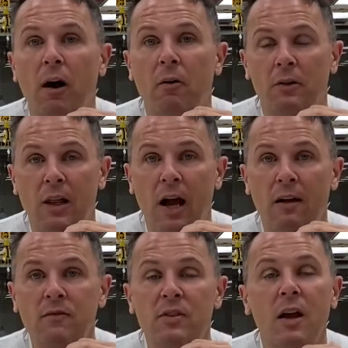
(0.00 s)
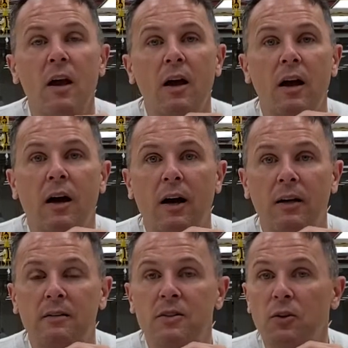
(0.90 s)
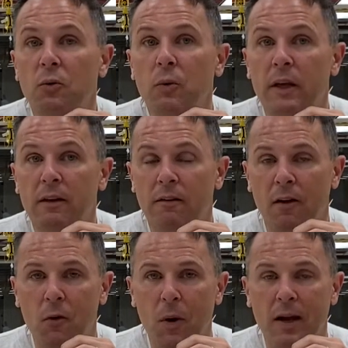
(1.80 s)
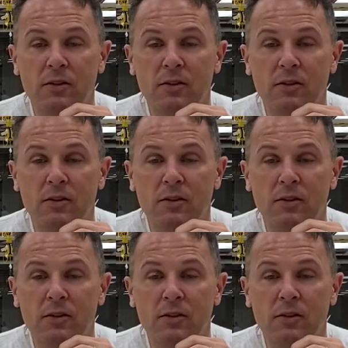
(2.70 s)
our lives until we hear otherwise.